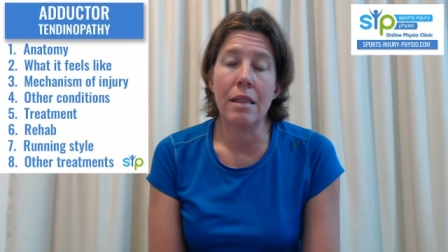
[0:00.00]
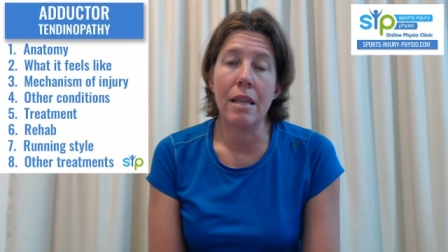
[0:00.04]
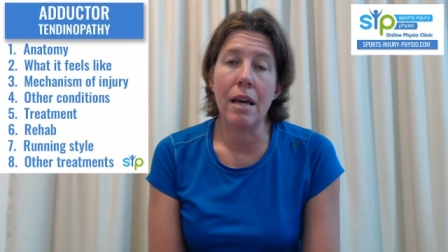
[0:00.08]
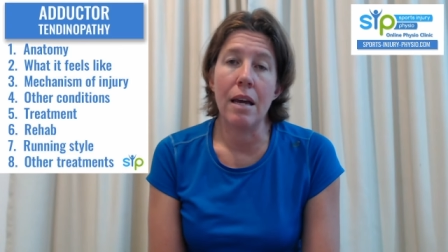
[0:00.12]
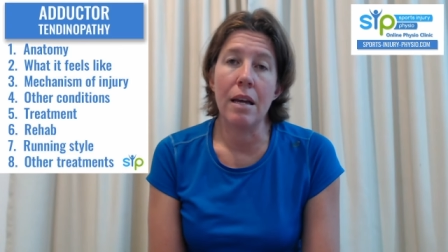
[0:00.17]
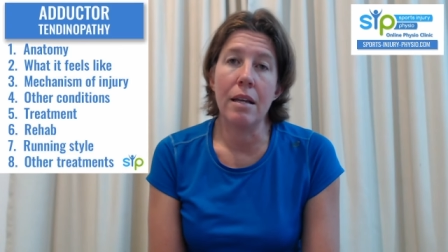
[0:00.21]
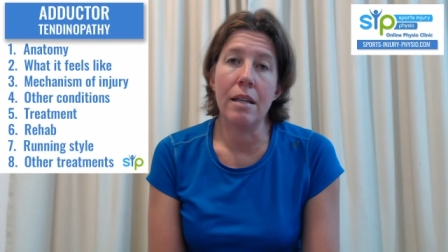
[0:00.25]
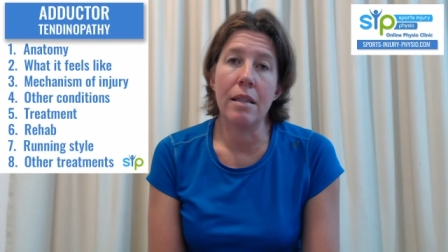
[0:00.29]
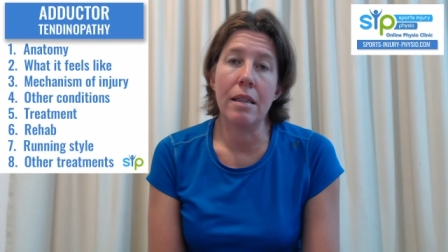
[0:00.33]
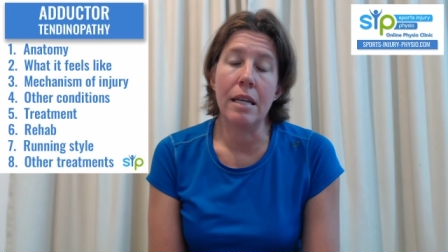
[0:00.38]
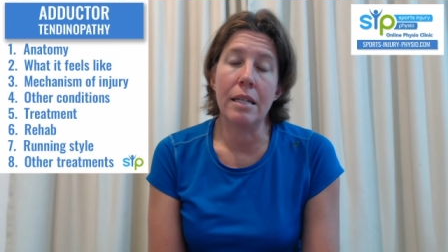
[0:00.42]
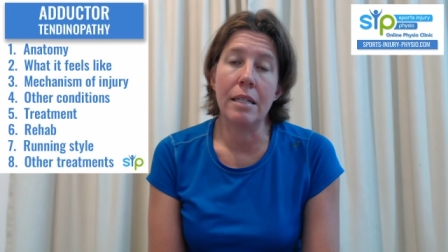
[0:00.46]

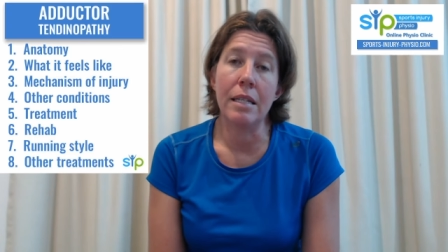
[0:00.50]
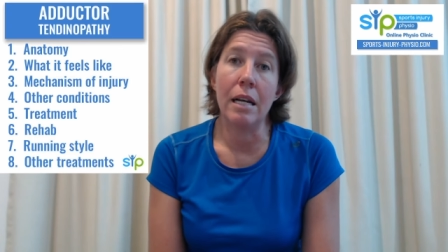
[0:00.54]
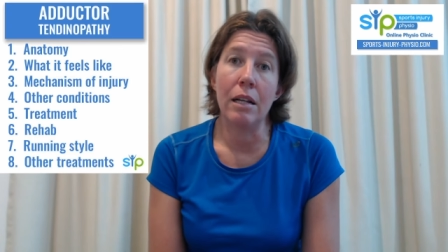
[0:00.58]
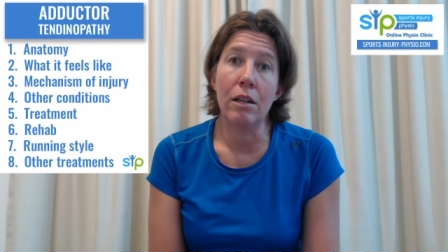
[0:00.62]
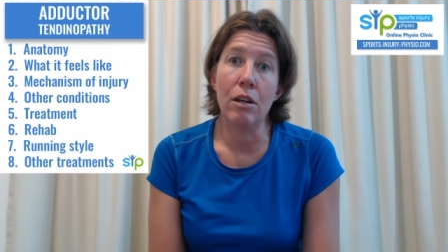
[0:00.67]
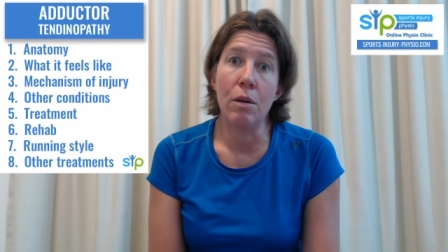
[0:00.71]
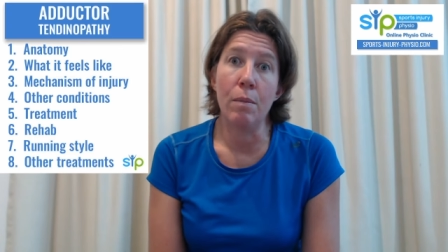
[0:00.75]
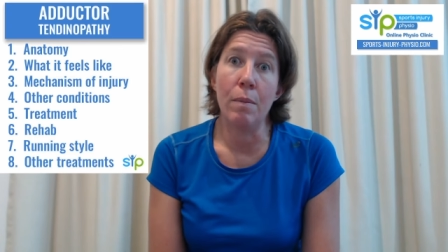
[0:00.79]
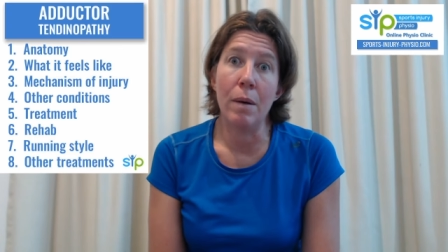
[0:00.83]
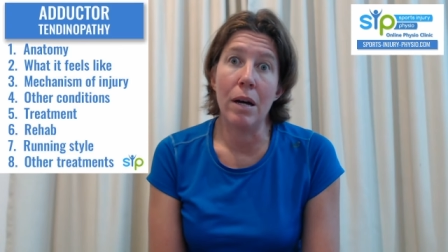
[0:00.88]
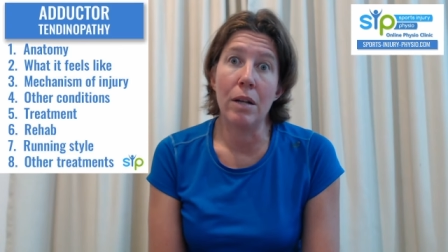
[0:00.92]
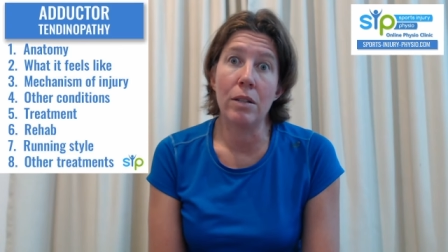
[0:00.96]
they tell
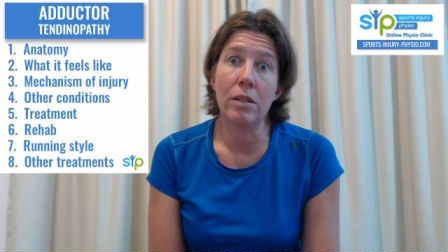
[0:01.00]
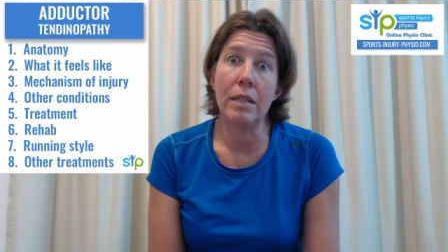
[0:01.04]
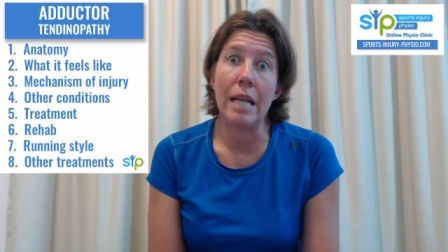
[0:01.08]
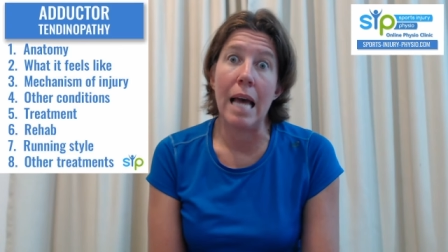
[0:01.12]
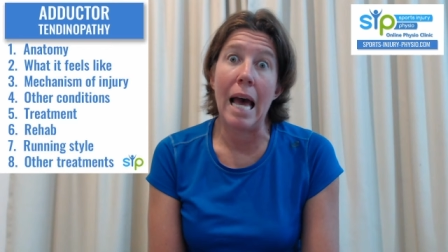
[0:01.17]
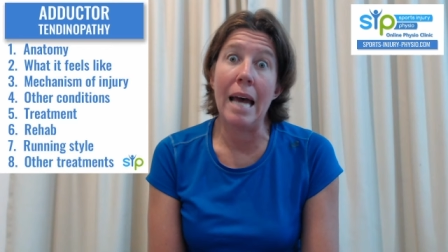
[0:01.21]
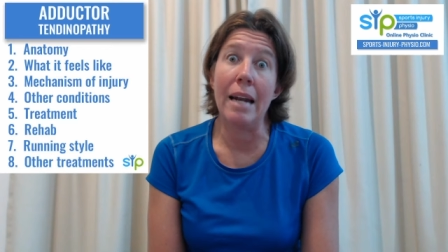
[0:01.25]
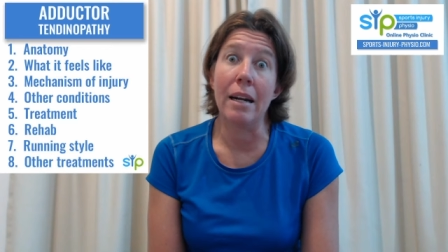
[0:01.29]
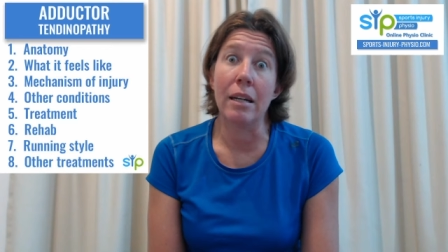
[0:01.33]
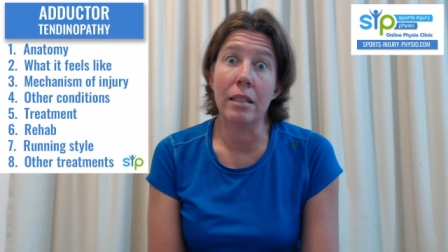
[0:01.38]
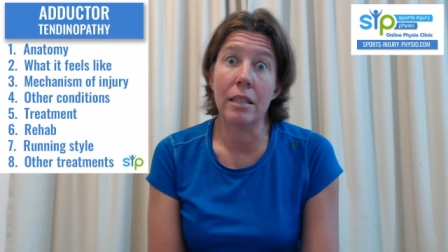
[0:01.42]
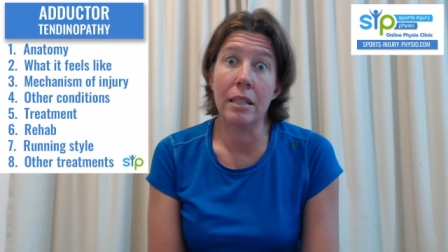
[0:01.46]
you about
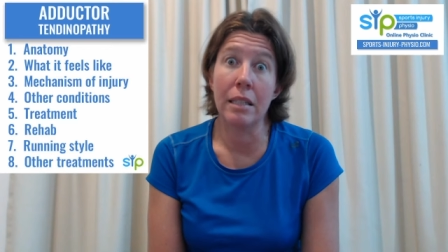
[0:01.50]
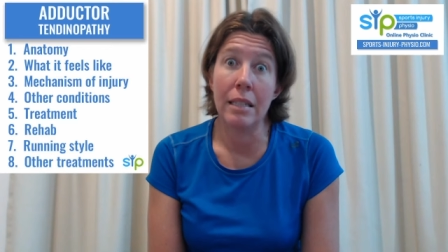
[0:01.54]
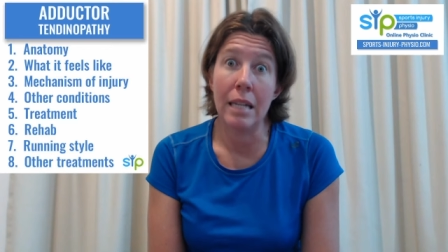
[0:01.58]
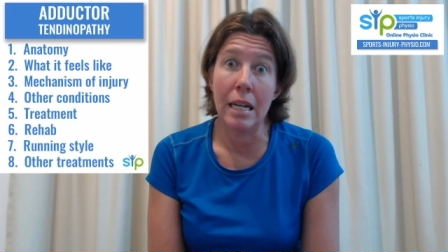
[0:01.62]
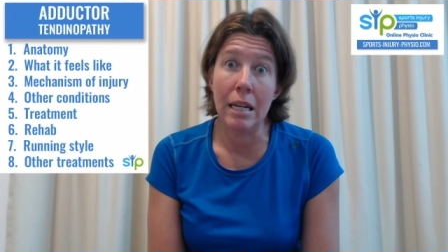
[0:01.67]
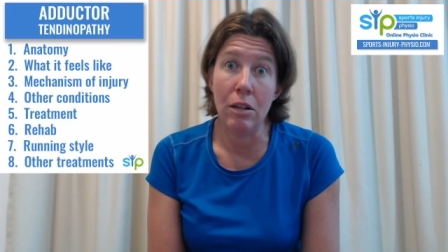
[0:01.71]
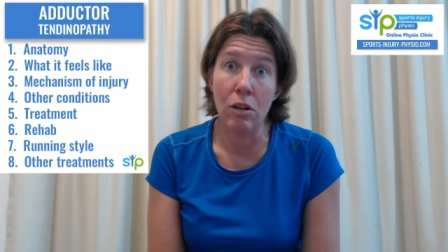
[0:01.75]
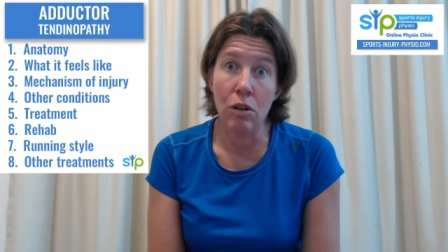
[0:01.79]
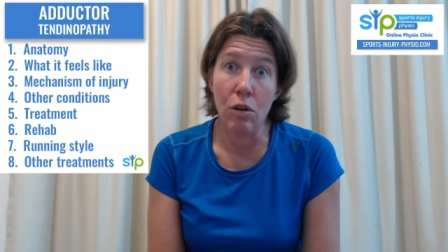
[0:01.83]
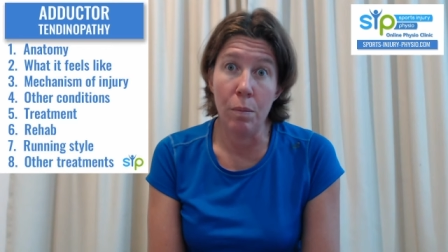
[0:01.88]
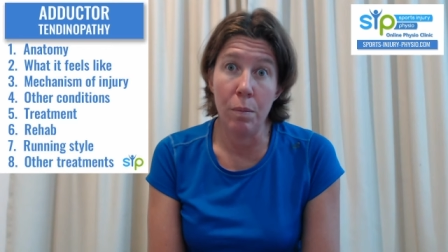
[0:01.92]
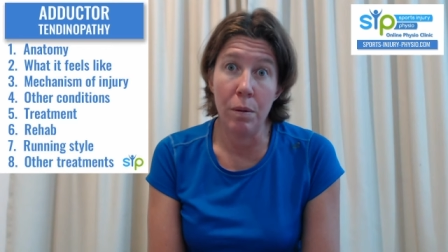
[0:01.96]
adductor
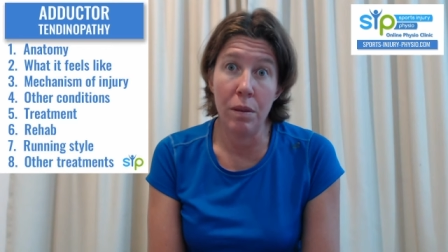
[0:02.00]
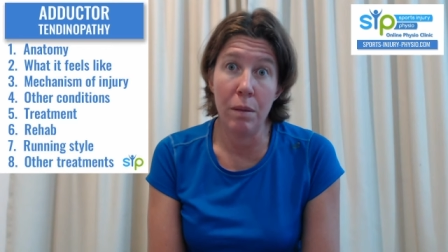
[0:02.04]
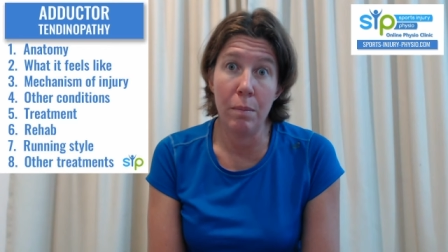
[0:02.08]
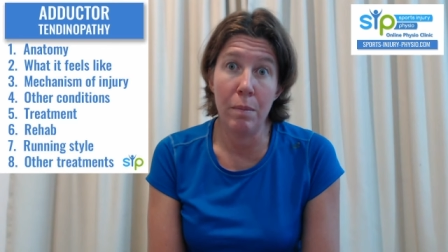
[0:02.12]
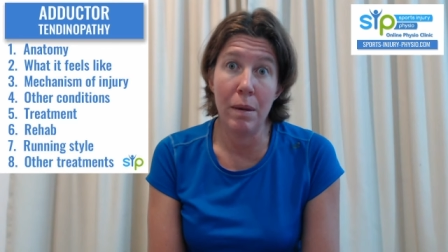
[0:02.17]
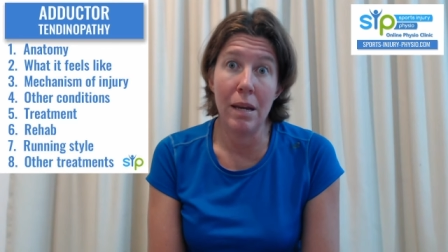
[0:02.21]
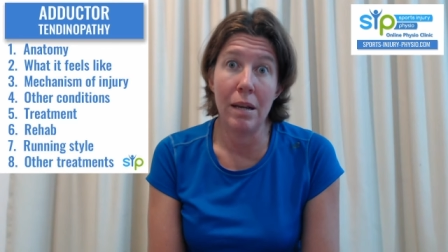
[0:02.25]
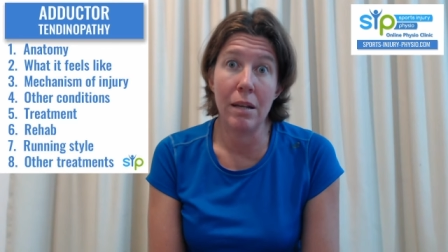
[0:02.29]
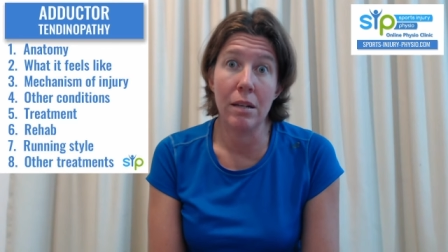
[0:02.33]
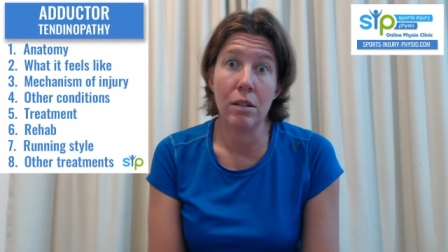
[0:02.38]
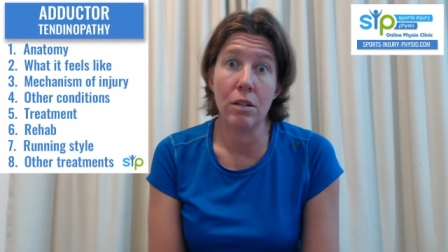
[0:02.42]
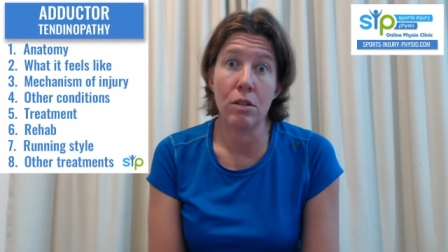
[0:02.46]
tendinopathy
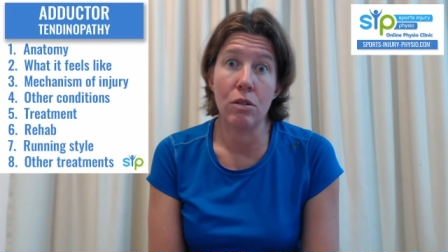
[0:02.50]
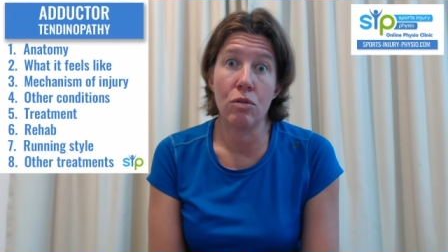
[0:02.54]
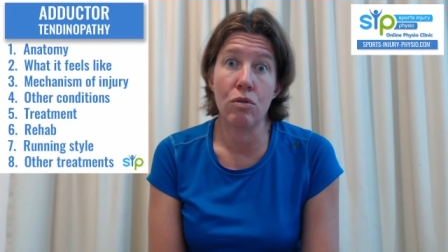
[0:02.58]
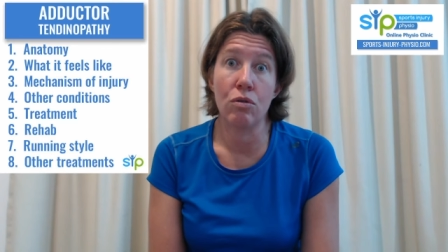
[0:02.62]
being